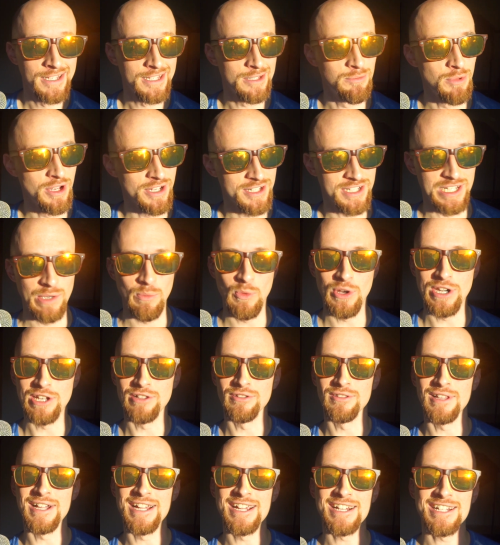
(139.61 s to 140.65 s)
He met someone he
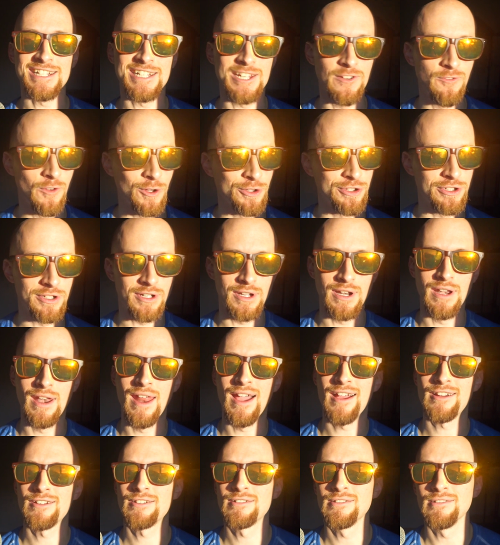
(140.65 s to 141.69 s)
liked, he felt a
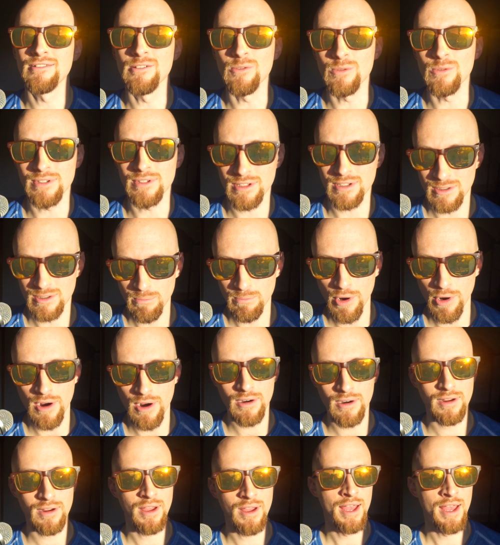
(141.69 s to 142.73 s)
connection, there was a
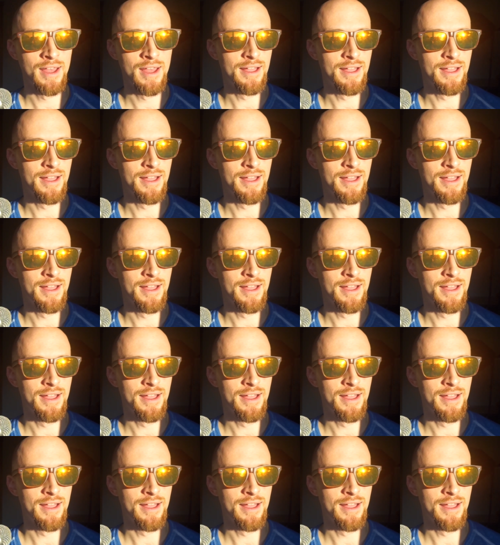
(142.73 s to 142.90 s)
spark,